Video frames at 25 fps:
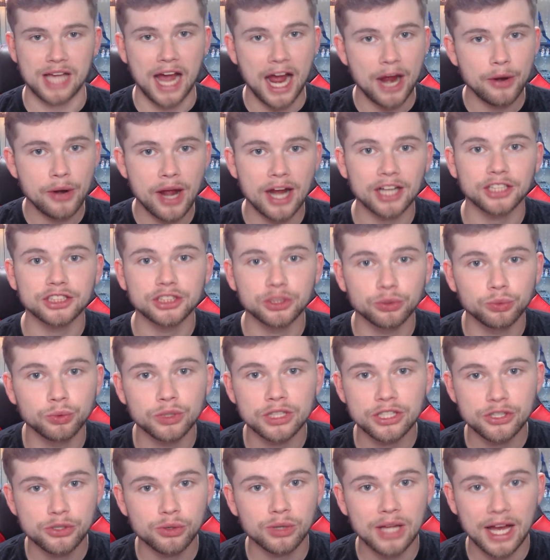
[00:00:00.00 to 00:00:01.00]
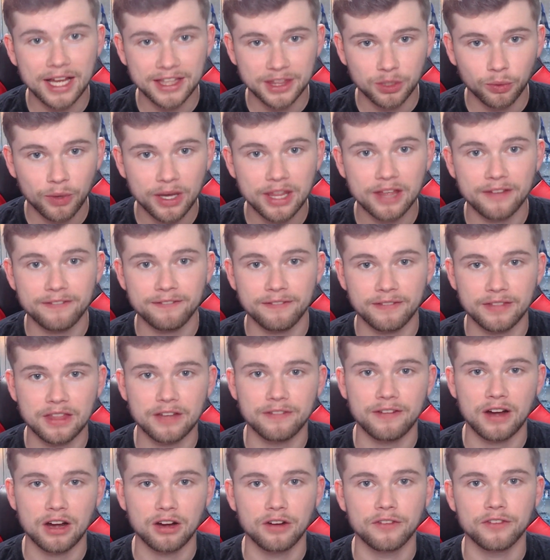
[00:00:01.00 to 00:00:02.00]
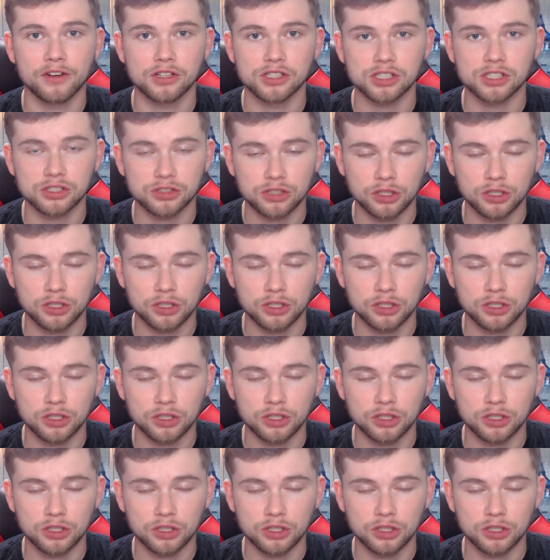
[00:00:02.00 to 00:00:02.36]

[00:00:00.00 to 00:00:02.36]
I actually really do like the way the 501st